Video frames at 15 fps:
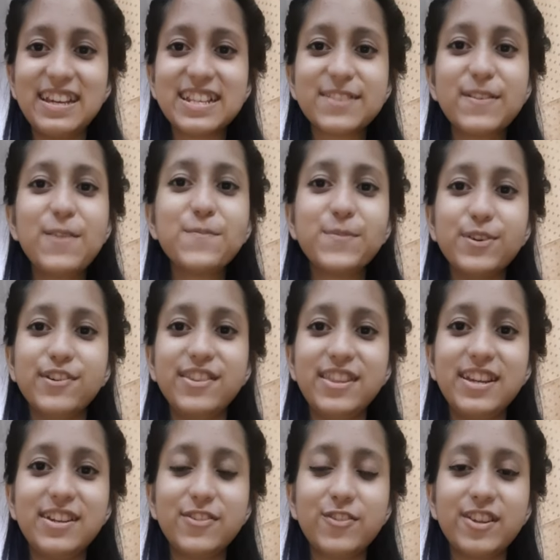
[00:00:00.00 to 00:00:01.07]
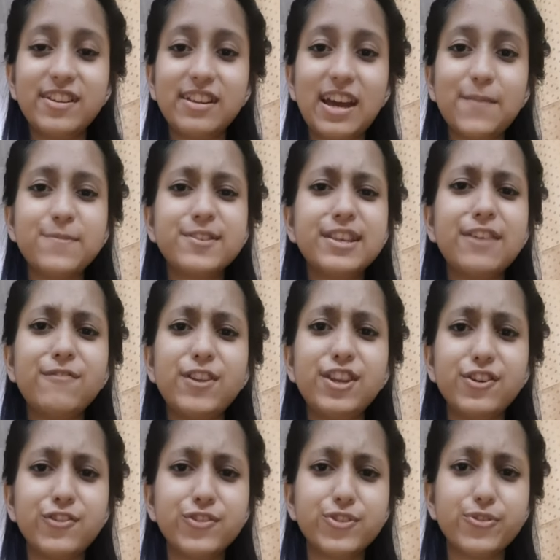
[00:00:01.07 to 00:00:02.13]
it's my birthday today and I'm 7
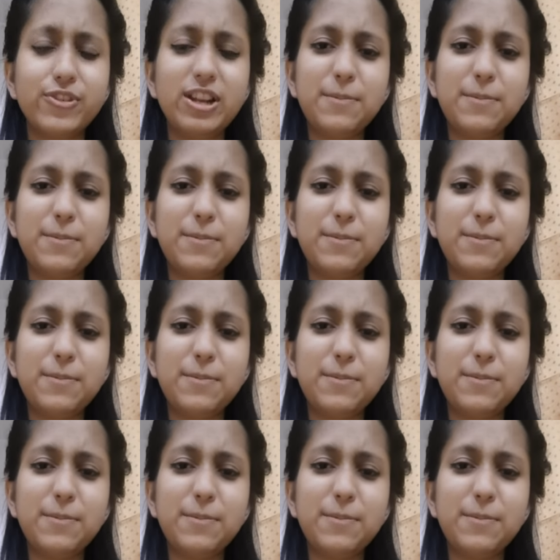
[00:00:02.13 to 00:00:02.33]
years old.